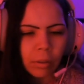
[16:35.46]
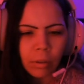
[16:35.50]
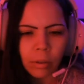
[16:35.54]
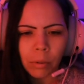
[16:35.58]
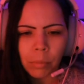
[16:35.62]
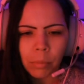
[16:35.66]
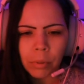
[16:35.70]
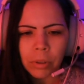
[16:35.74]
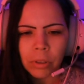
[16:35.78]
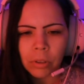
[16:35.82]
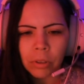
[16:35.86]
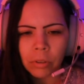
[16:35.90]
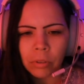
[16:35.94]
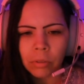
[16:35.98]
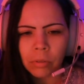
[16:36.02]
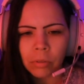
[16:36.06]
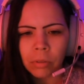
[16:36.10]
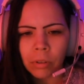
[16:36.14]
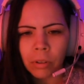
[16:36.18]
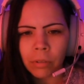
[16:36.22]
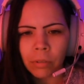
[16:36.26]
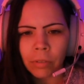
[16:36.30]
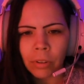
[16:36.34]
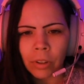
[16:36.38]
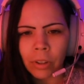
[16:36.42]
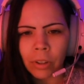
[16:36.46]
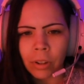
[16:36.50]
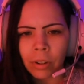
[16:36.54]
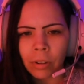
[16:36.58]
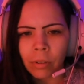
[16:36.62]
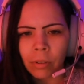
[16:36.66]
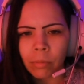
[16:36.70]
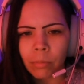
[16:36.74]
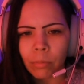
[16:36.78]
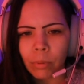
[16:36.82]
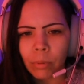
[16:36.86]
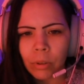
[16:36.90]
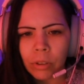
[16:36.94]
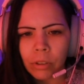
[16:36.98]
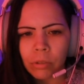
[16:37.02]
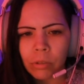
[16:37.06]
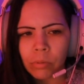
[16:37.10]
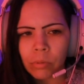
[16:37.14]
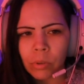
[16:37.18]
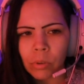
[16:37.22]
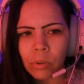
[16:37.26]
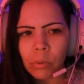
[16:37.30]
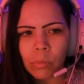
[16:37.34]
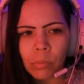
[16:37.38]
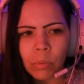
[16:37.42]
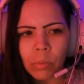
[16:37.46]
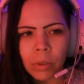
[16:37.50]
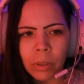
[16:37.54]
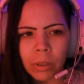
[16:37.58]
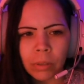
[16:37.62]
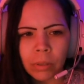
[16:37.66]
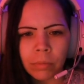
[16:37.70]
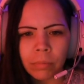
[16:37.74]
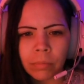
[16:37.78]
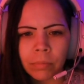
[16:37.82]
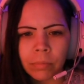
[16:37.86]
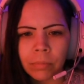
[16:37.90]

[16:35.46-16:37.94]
what you doing over there? What you doing?